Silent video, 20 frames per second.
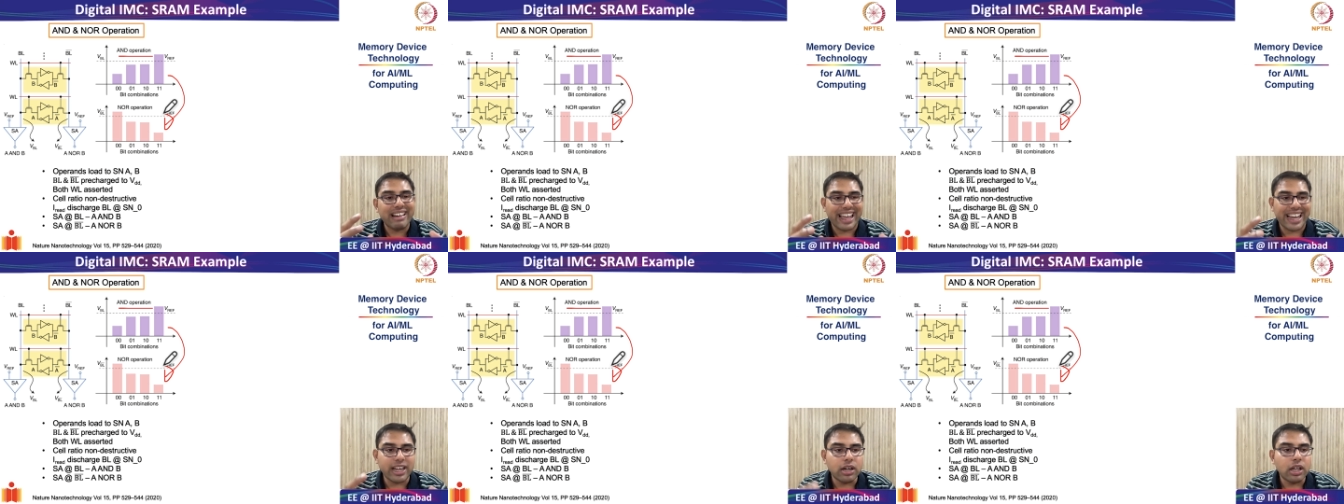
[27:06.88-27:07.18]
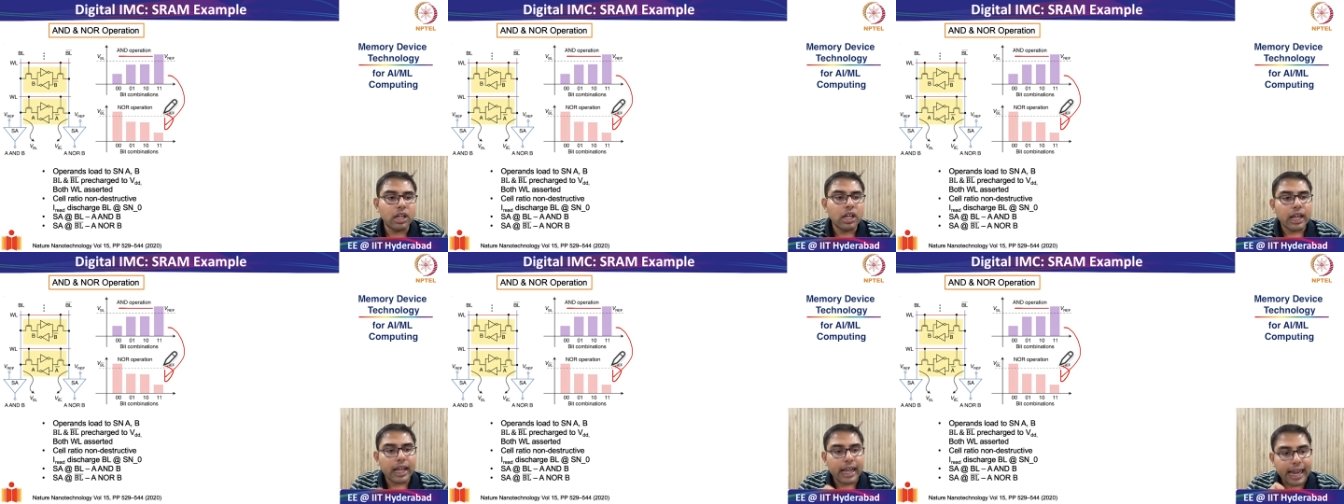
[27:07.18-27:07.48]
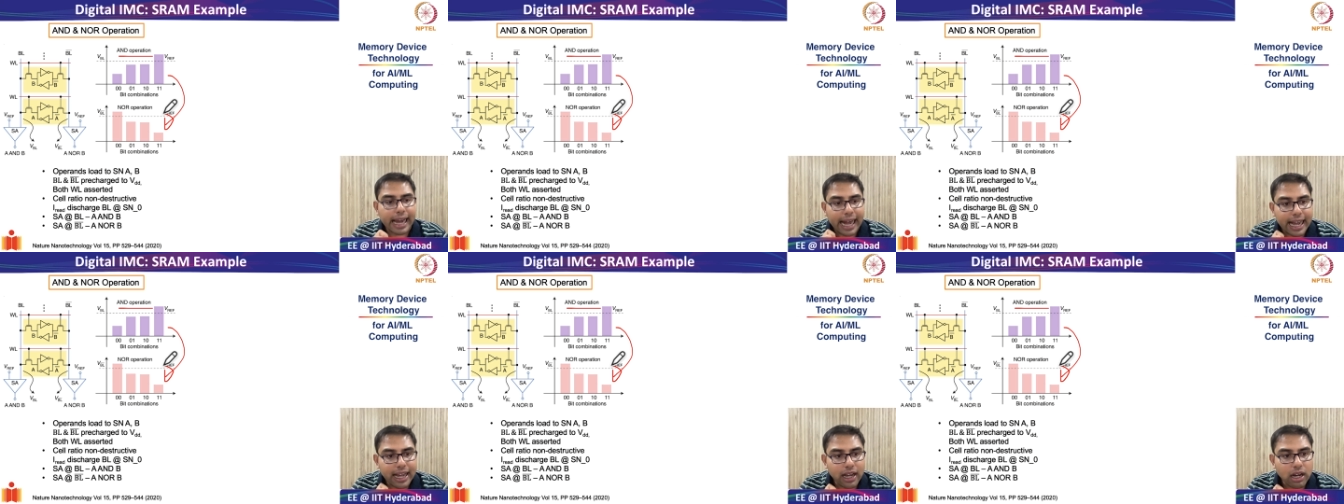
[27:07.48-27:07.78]
line,
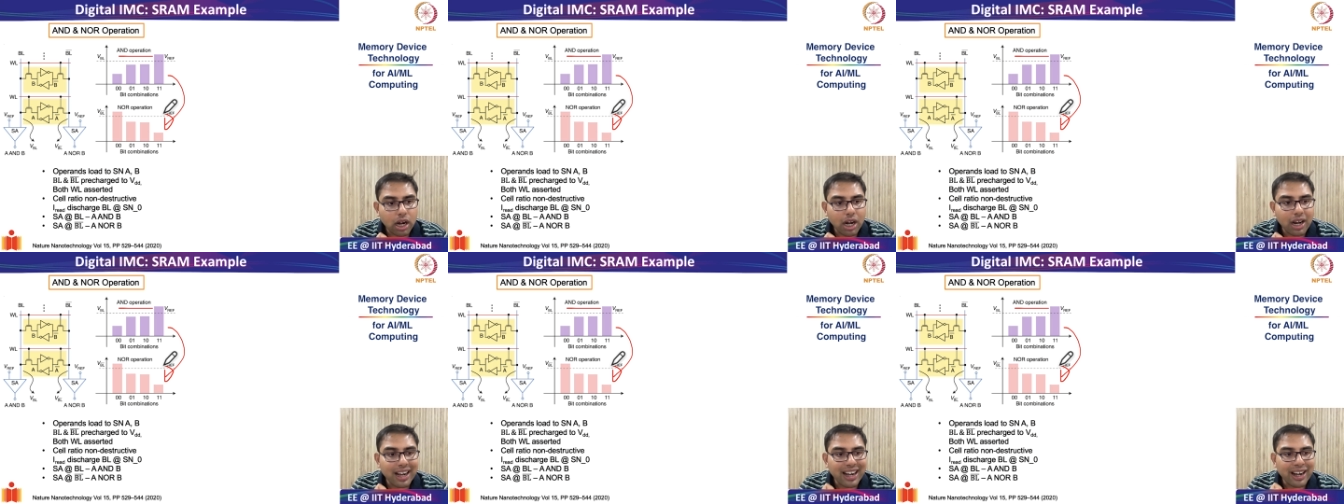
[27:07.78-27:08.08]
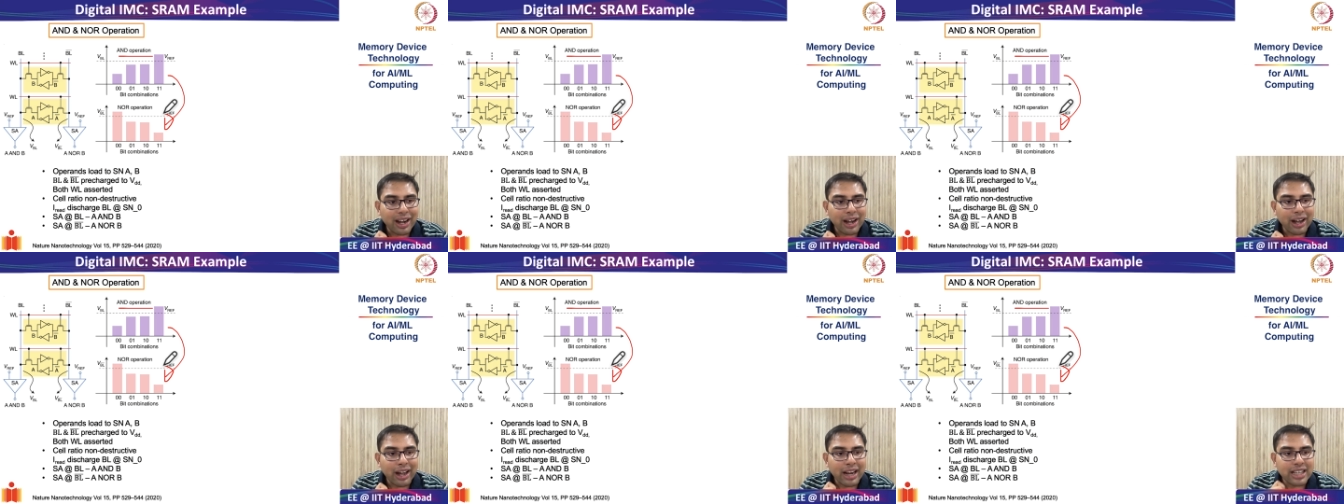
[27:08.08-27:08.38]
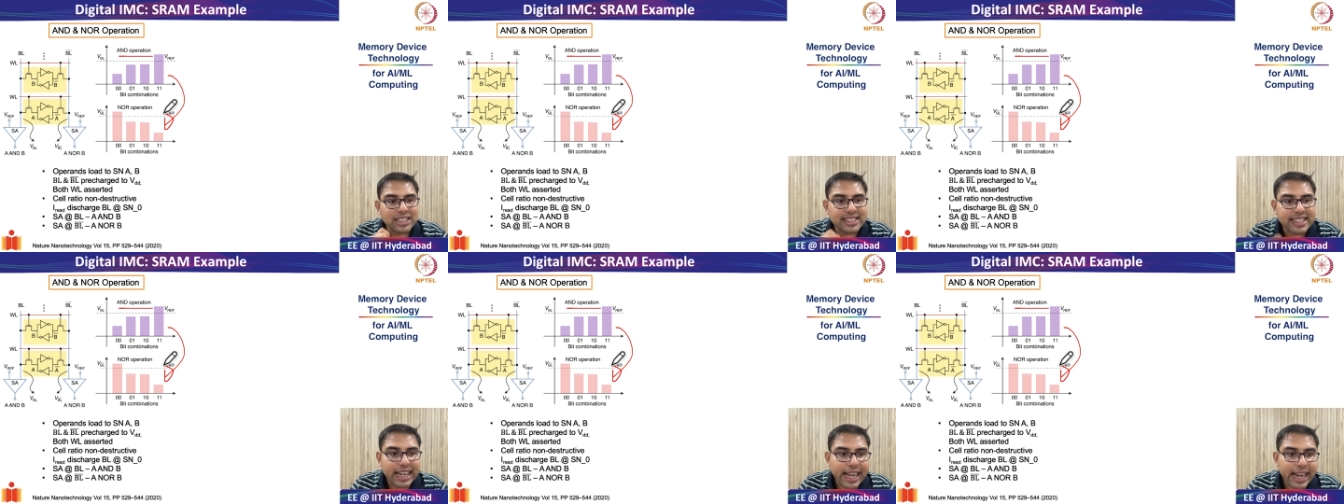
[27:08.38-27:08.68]
and
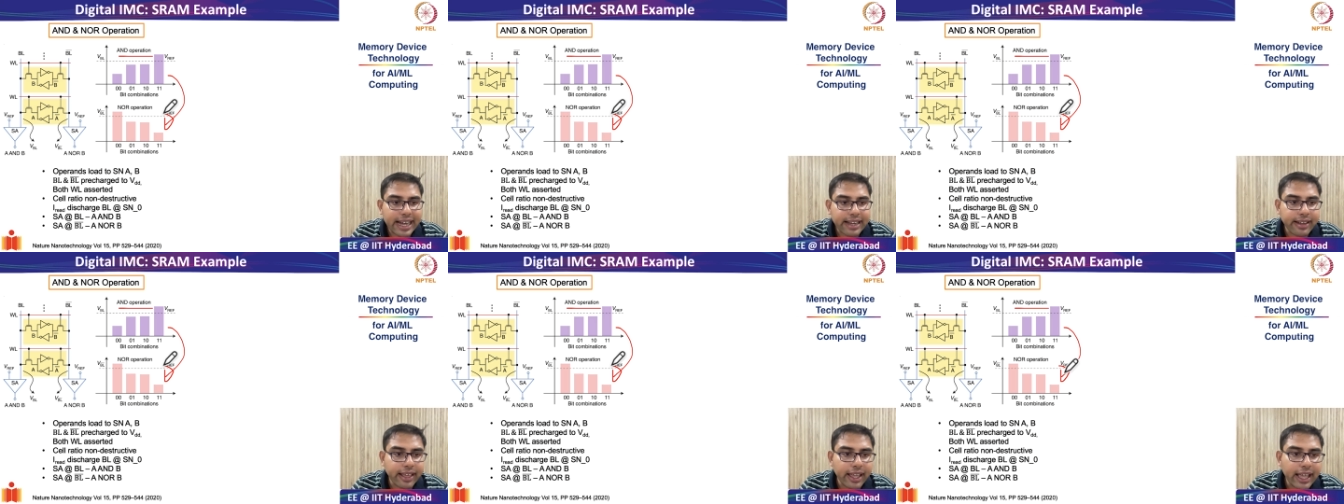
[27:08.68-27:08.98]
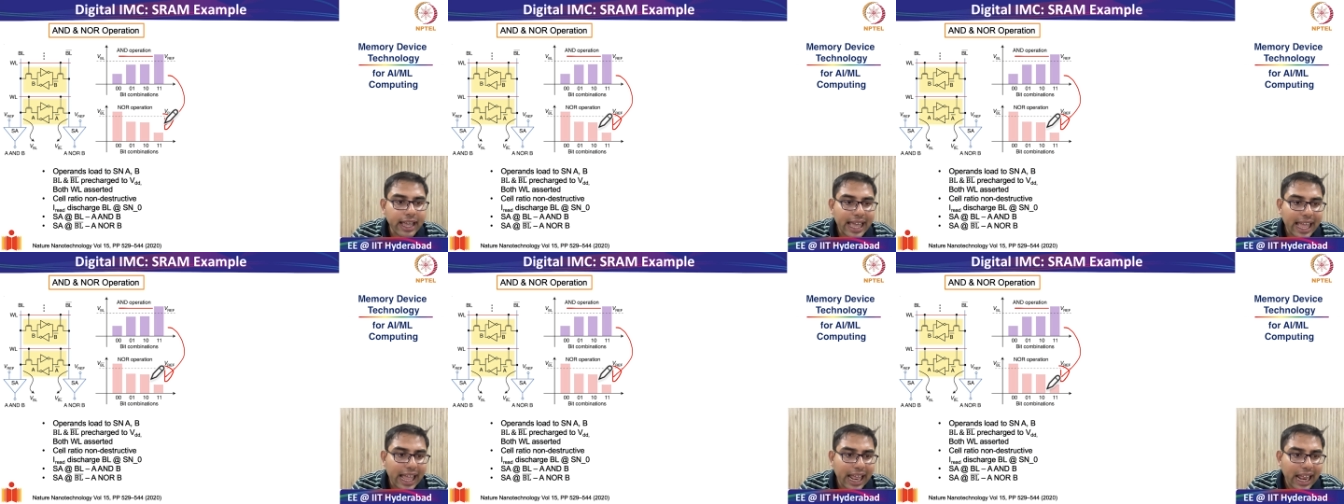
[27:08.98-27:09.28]
selecting